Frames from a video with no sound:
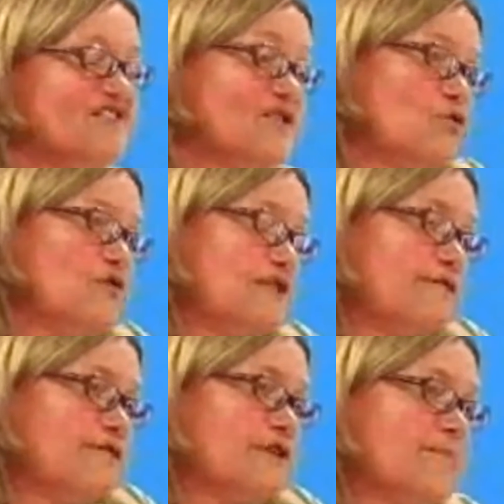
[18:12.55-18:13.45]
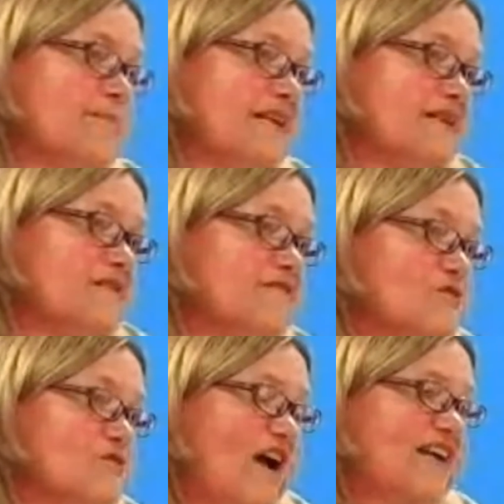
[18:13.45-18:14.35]
So different
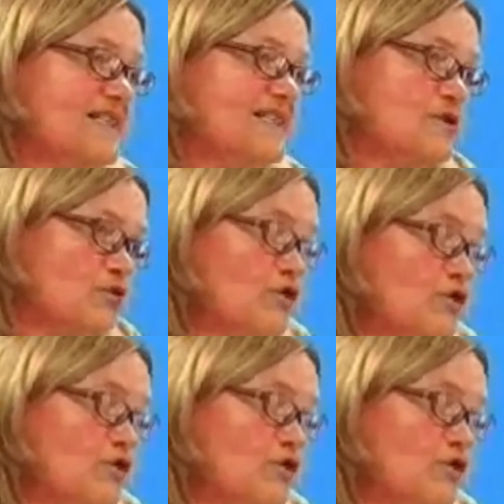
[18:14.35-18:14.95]
competitiveness rankings